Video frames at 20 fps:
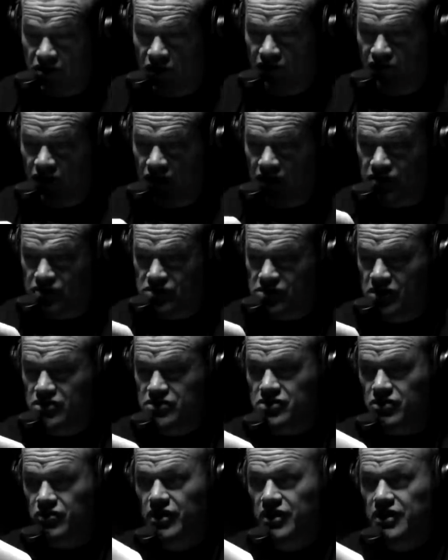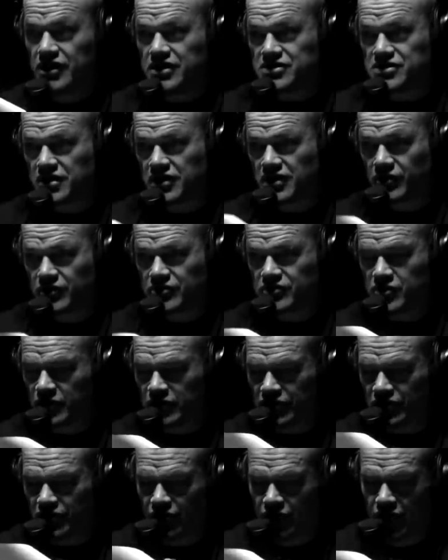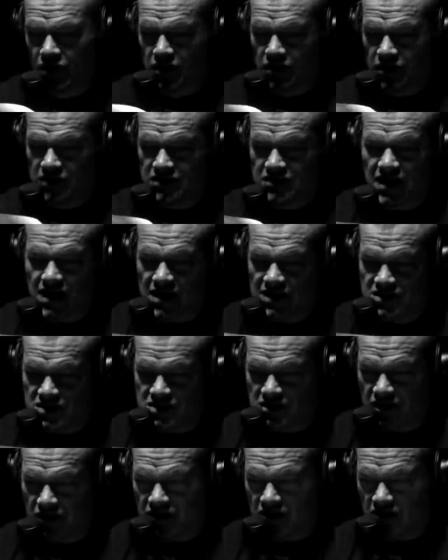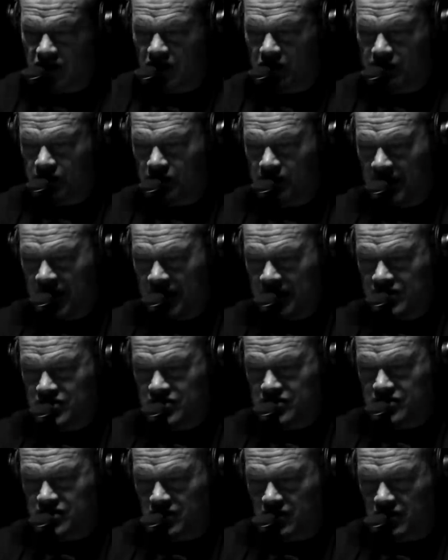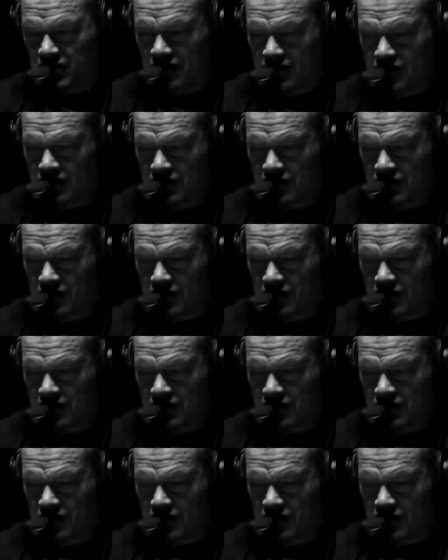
or failed. So he's going to go into a little case study, a couple pages here.